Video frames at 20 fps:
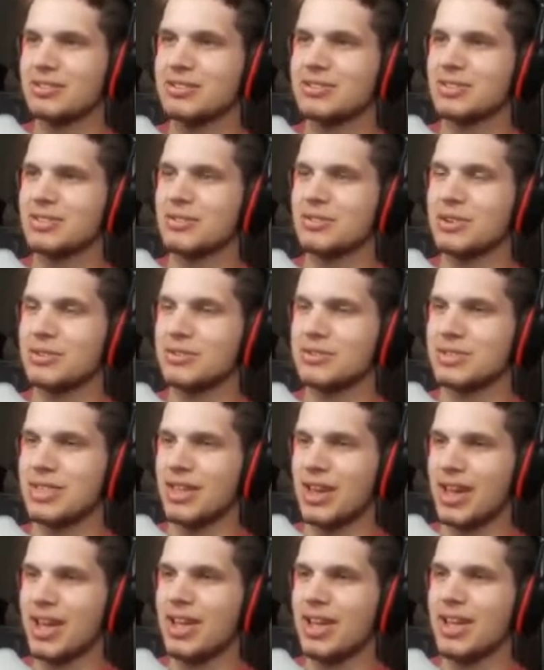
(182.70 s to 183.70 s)
So there's
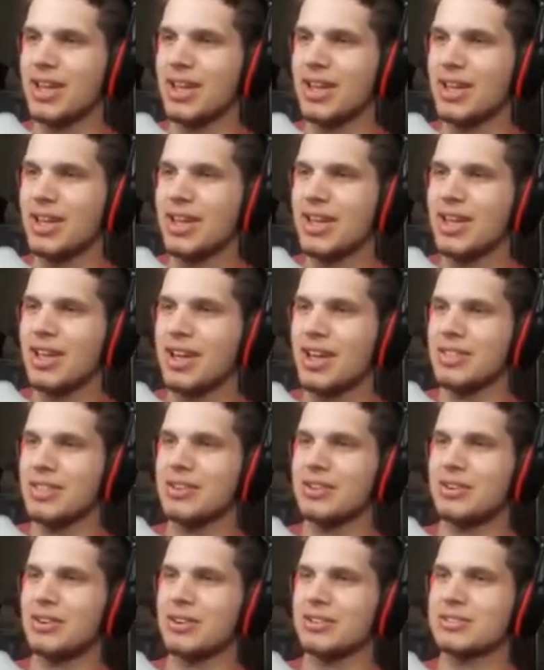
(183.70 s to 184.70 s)
that. And
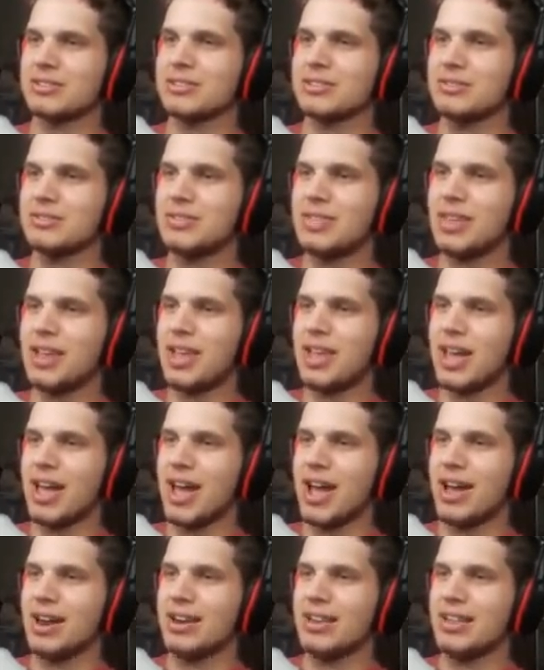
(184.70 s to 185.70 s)
then also they
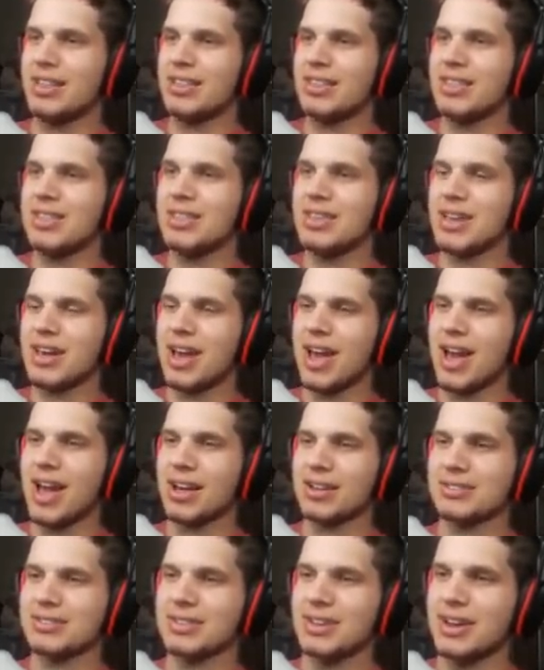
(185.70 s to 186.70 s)
added the
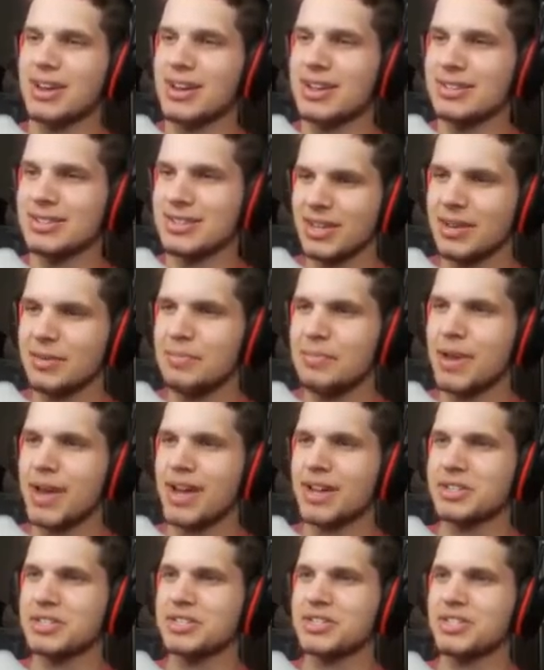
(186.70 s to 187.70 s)
axe guys and
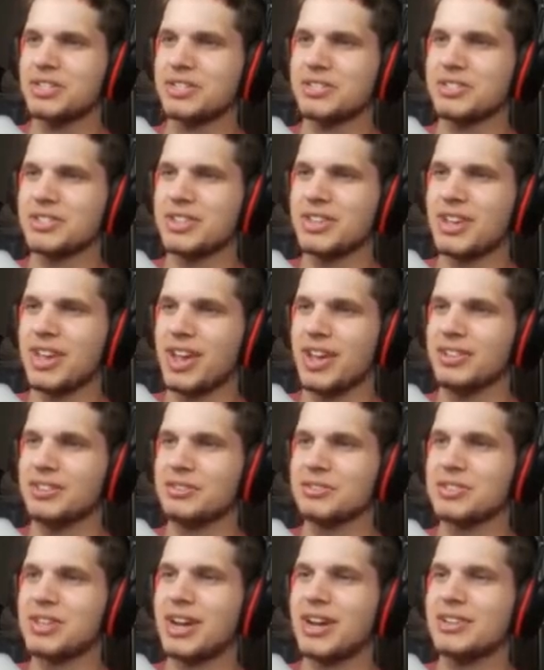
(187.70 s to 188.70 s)
bastions. And
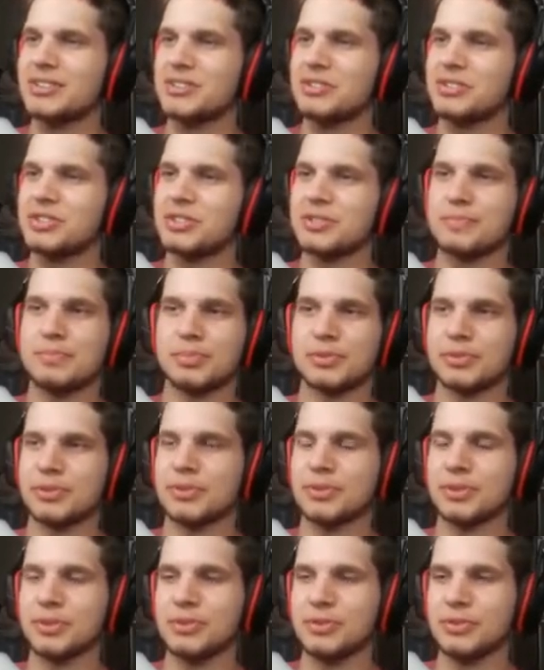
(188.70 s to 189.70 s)
those guys are just
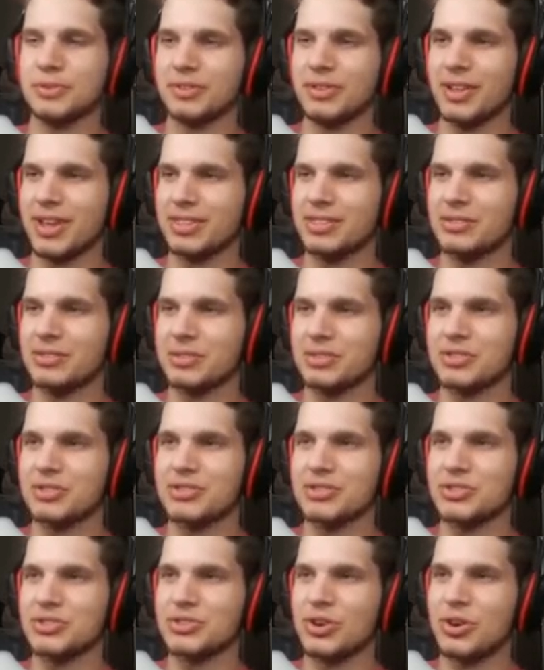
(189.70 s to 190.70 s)
brutal. Like they're
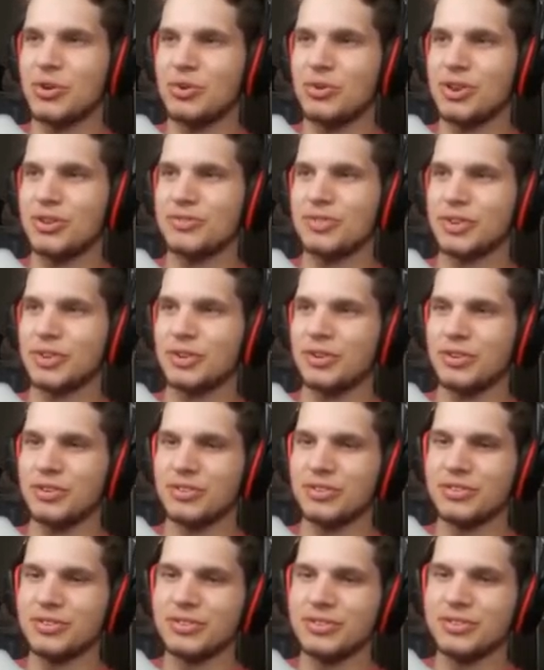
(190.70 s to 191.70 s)
so difficult.